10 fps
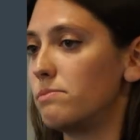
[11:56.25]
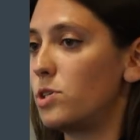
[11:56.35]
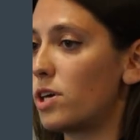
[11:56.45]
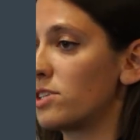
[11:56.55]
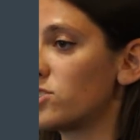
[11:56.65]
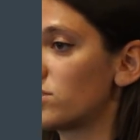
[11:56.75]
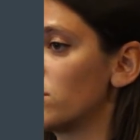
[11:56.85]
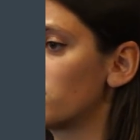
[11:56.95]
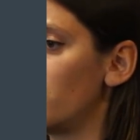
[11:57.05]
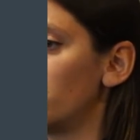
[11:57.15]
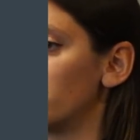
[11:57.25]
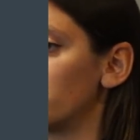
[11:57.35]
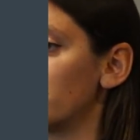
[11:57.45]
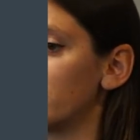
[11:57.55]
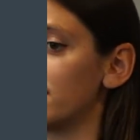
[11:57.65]
you can just control the
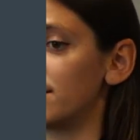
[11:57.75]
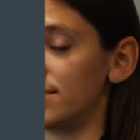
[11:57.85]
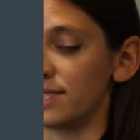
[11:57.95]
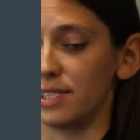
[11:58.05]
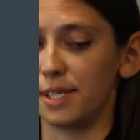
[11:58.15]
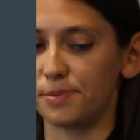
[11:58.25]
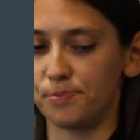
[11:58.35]
unit test easily.